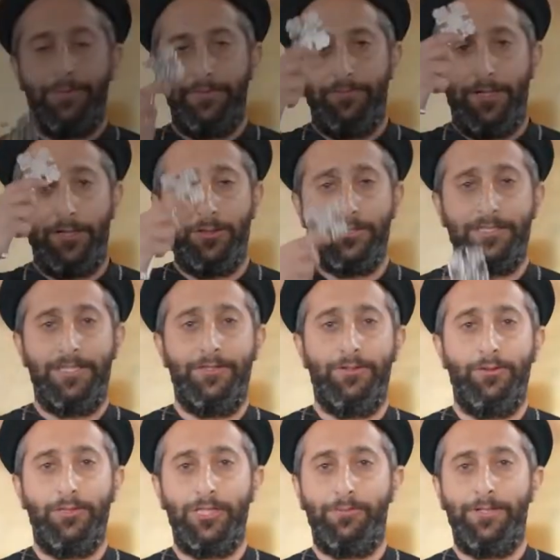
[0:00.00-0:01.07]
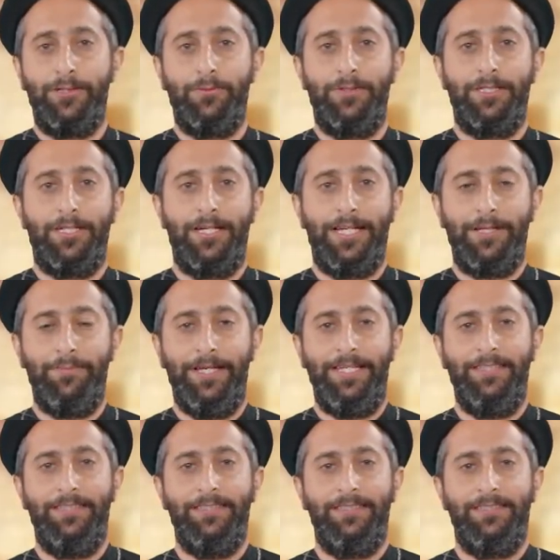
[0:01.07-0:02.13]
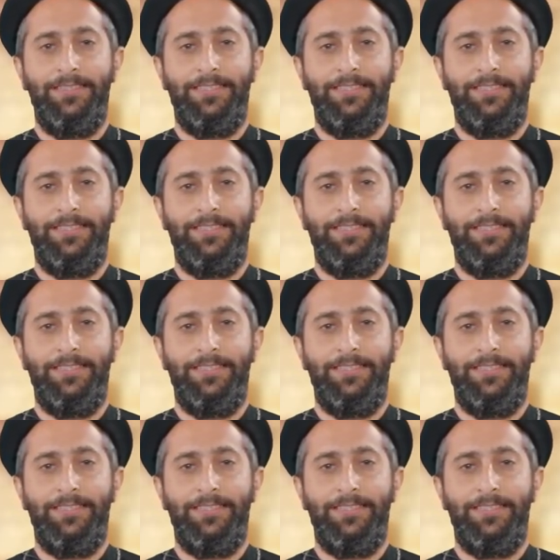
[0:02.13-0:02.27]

the Father, the Son, the Holy Spirit, one God, amen.